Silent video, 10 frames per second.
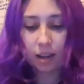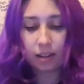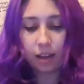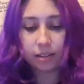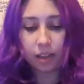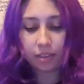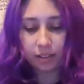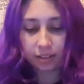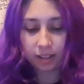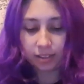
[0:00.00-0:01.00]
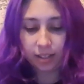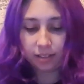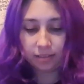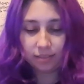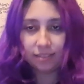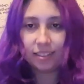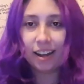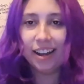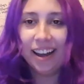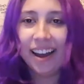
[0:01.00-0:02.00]
think that's it.
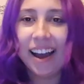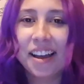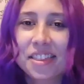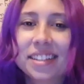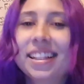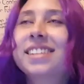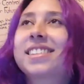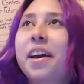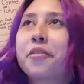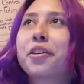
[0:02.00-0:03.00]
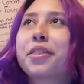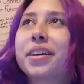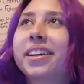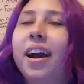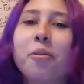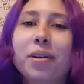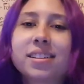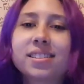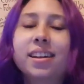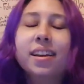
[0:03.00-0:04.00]
I think that's everything I
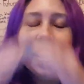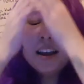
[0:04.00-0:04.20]
wanted to say.